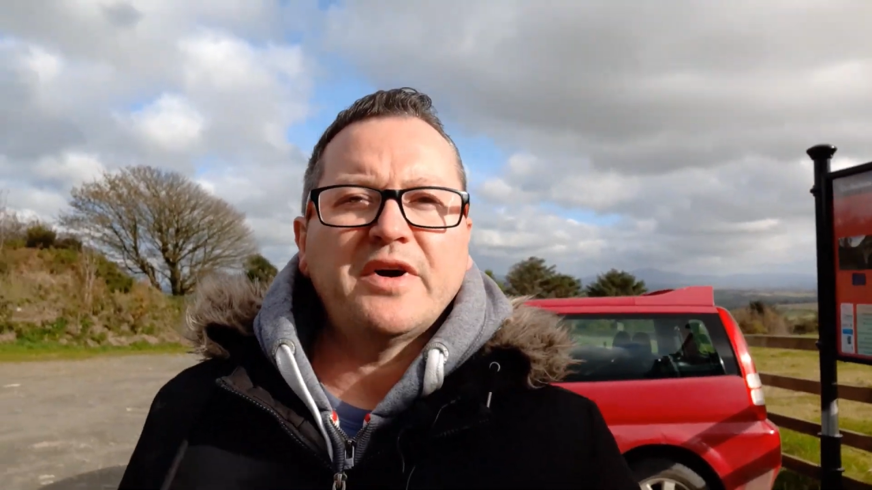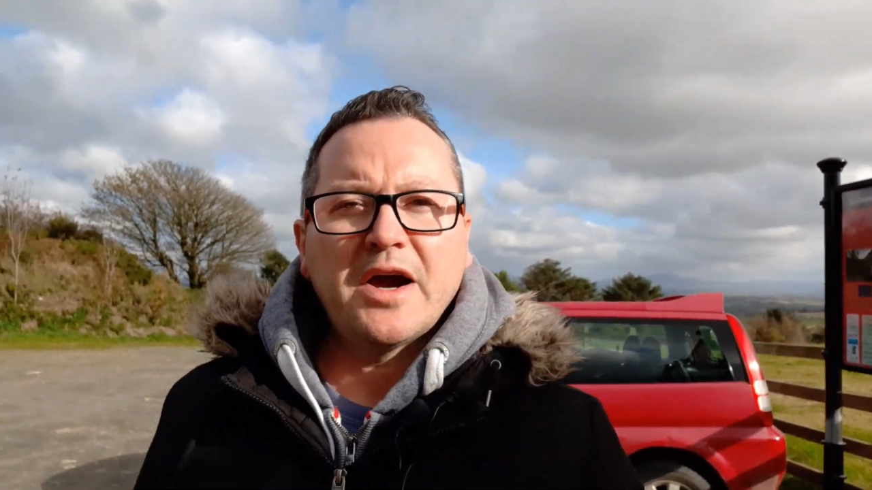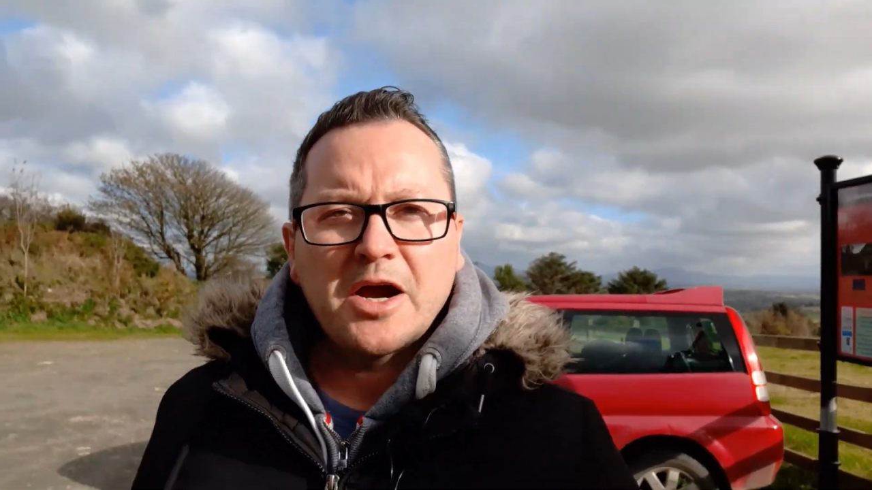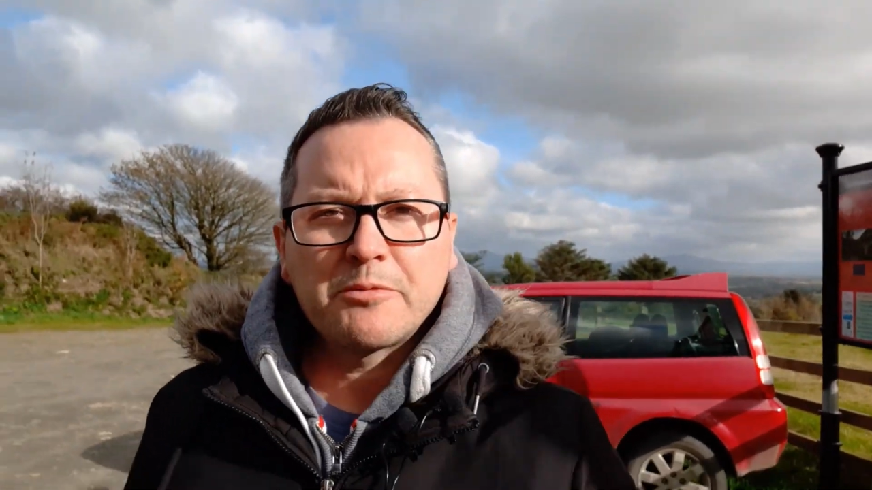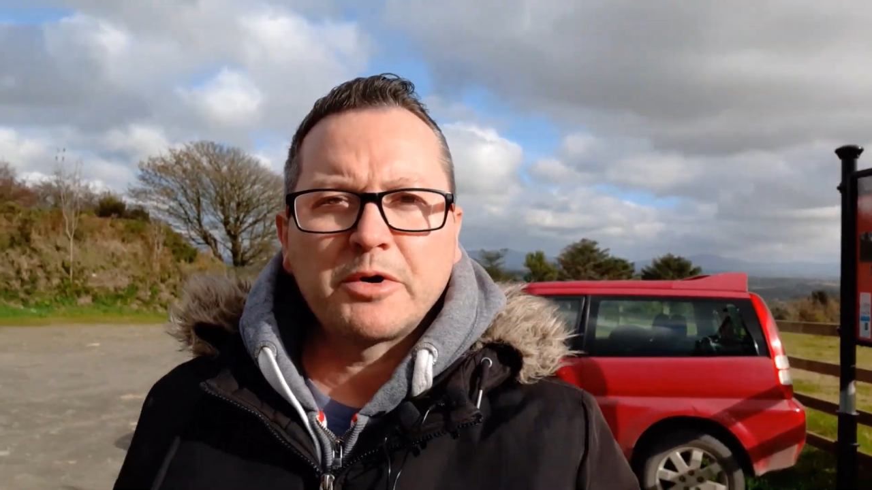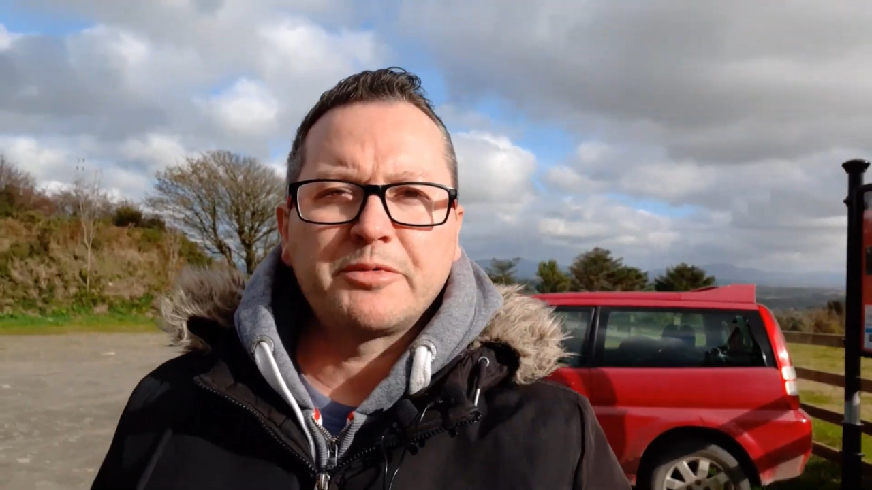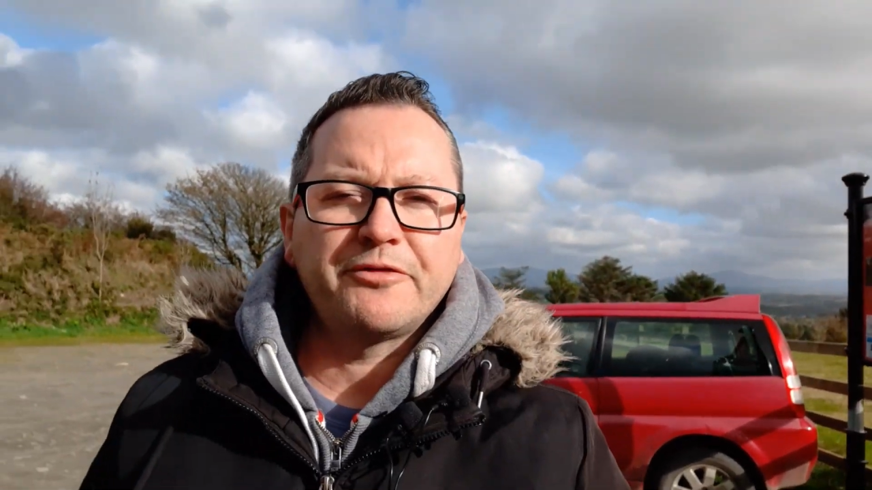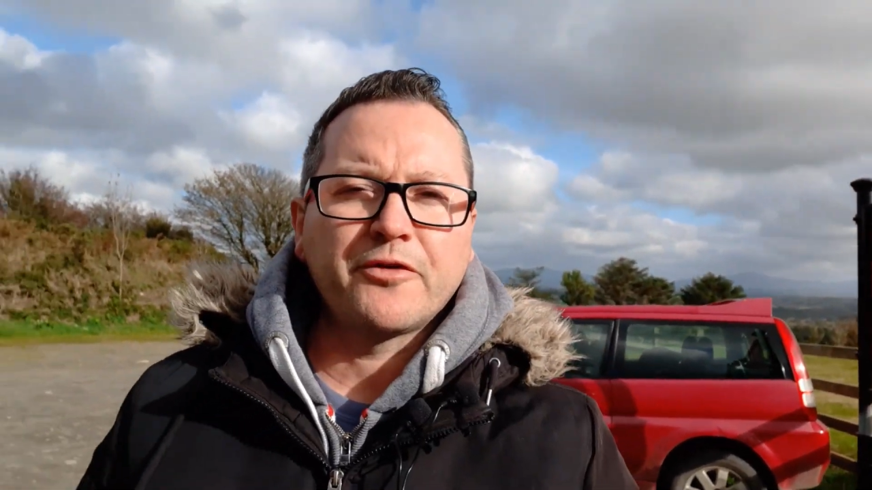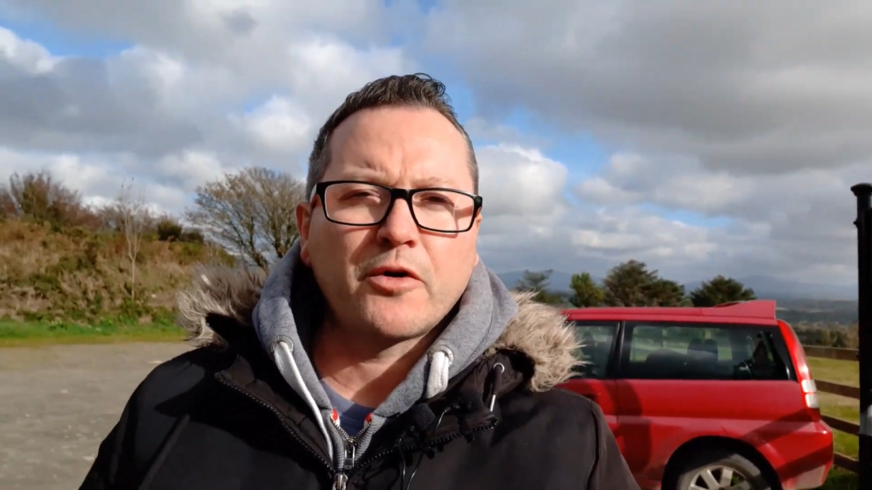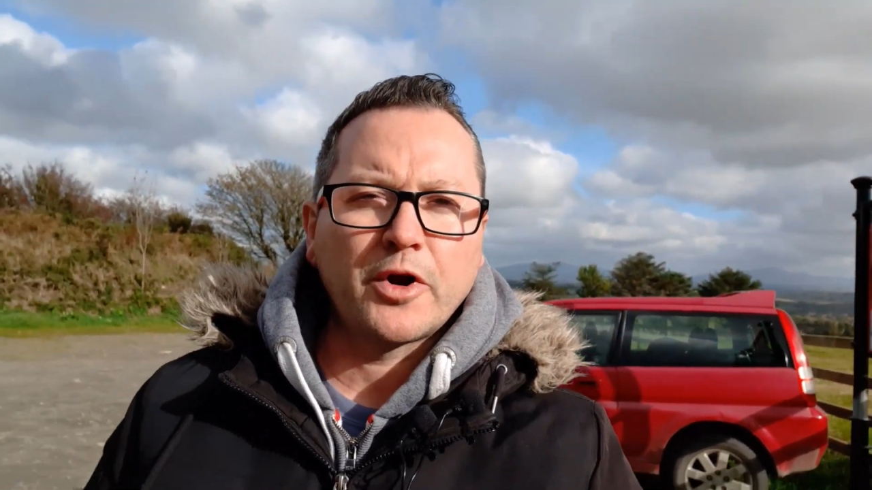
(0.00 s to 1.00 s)
armour
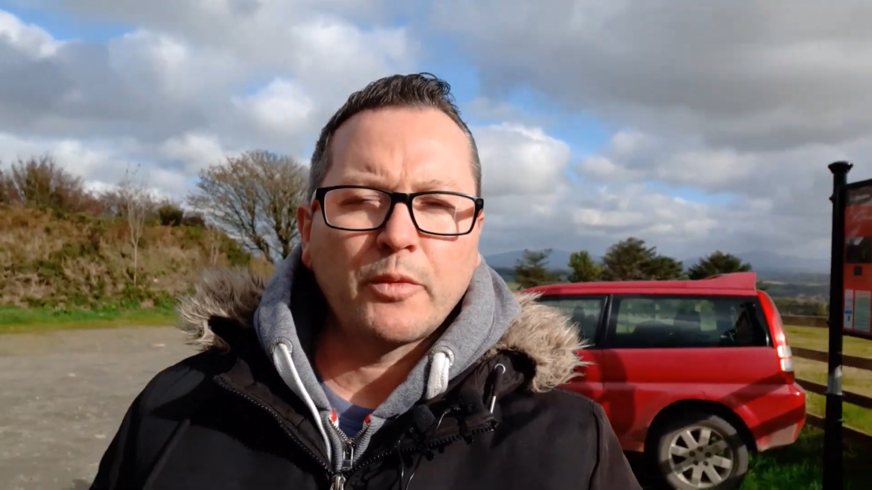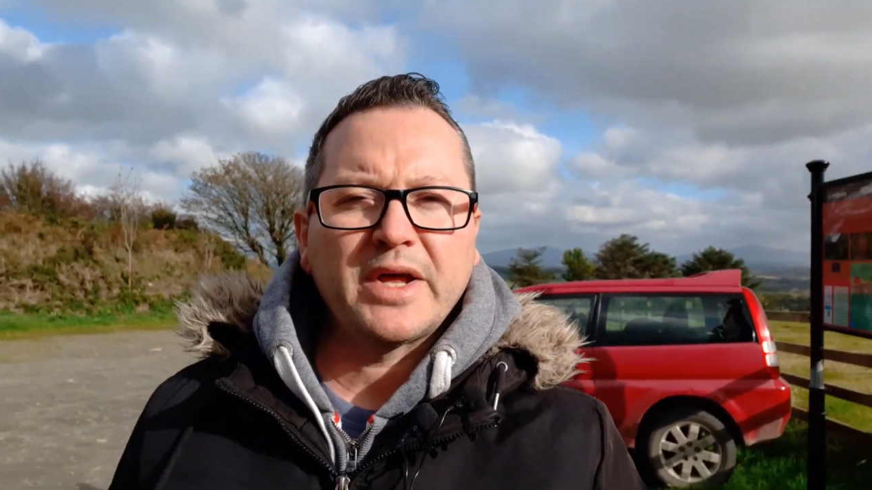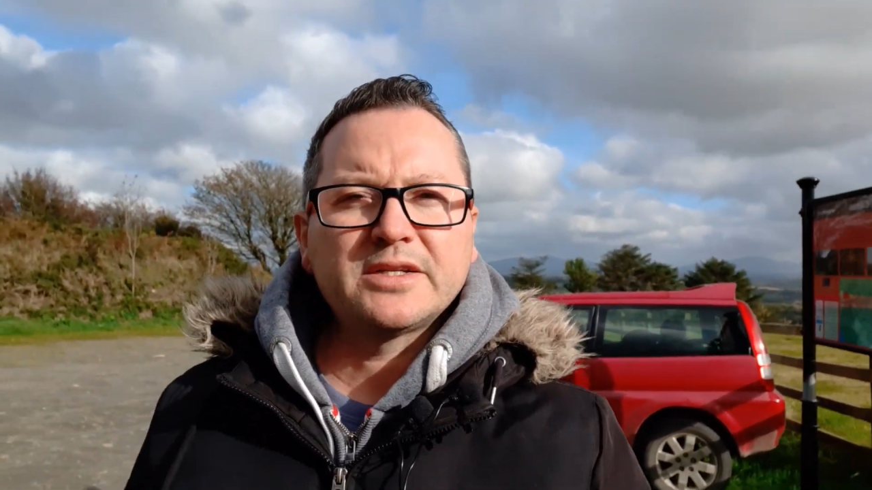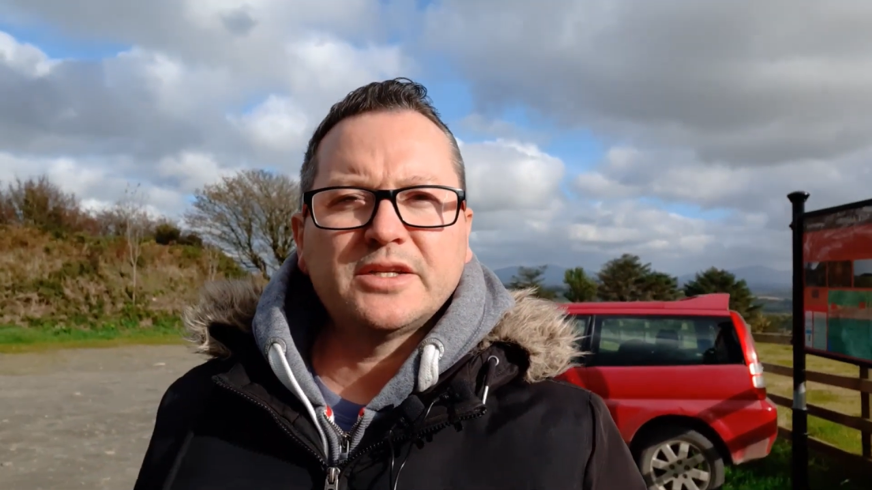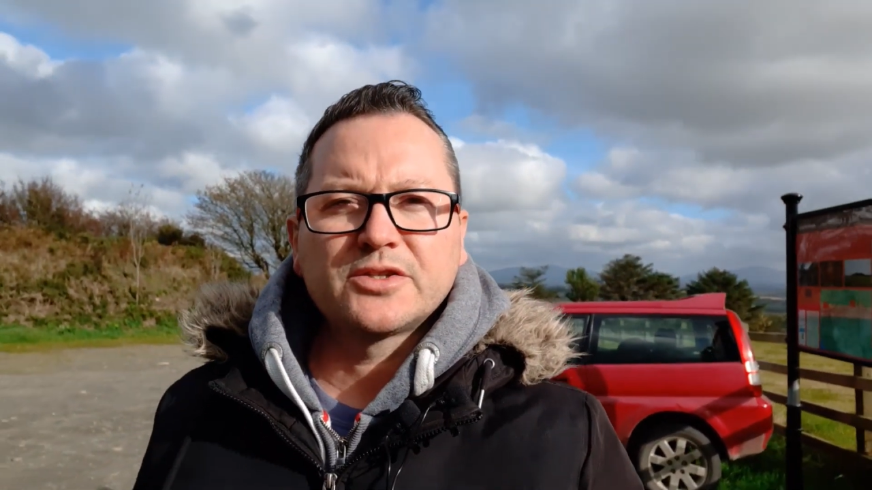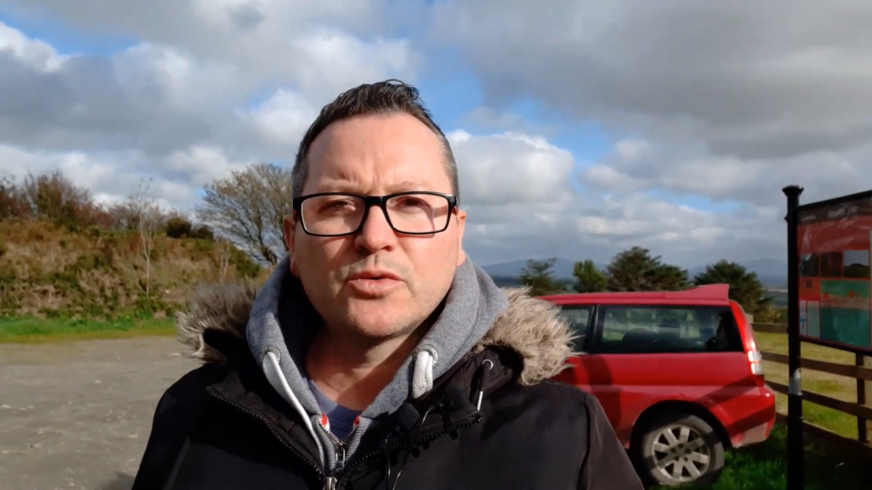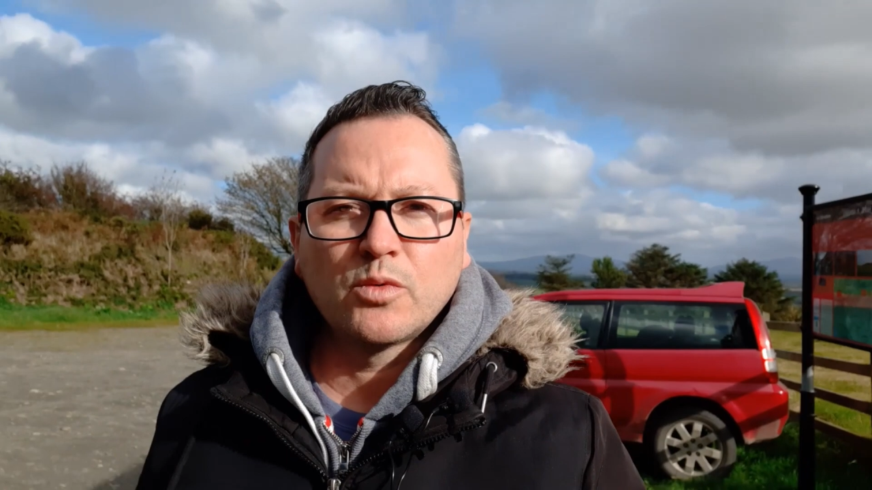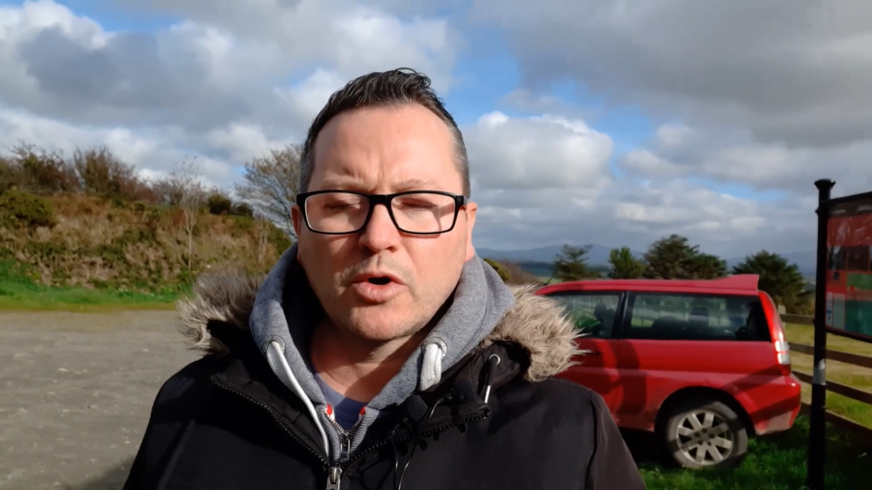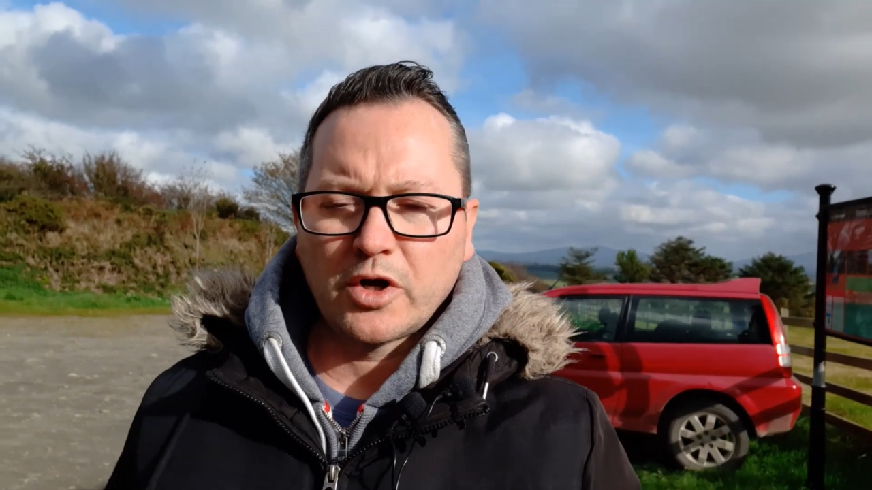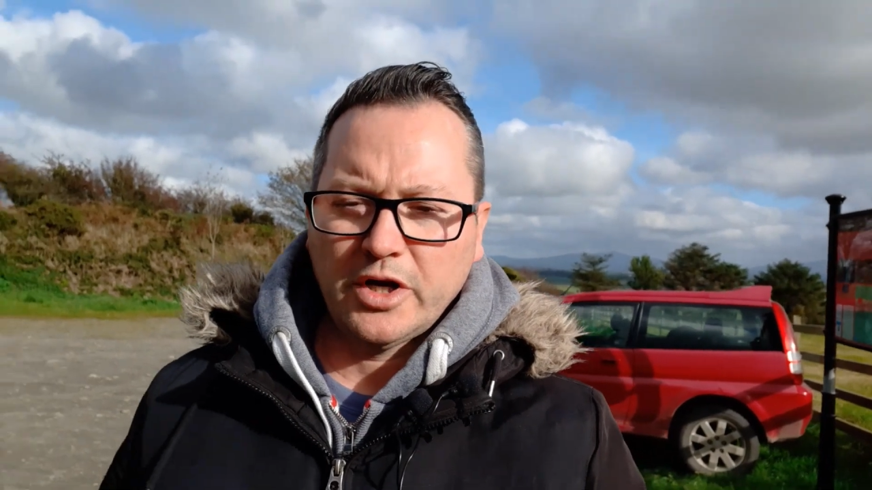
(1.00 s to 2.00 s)
before I went into
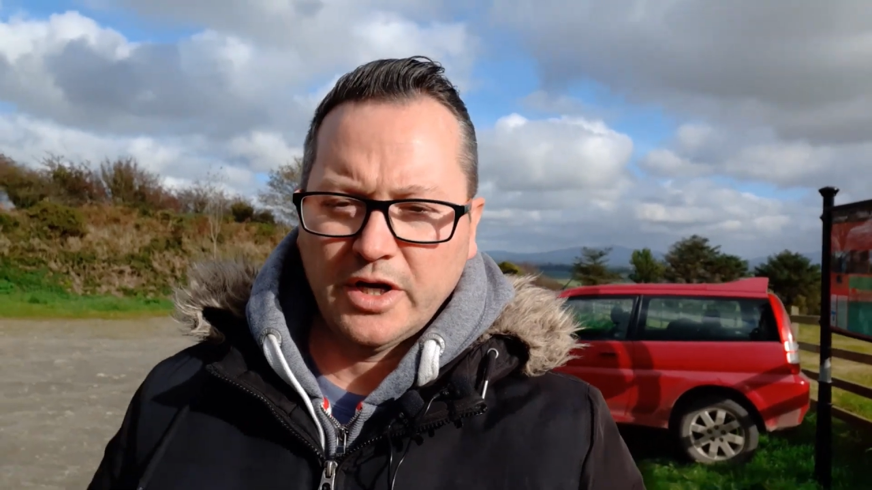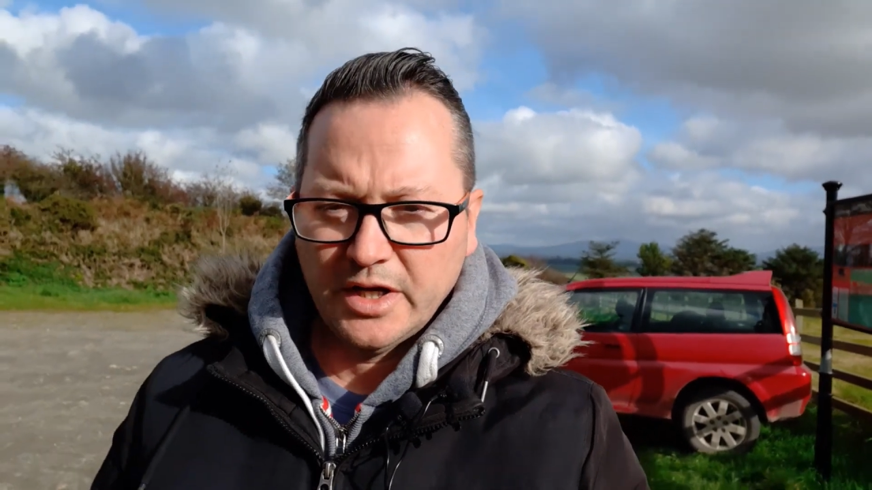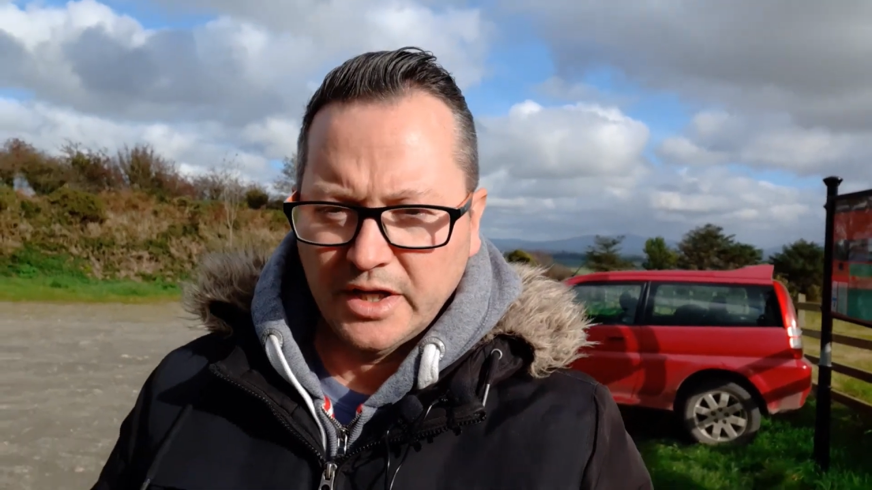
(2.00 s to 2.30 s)
work.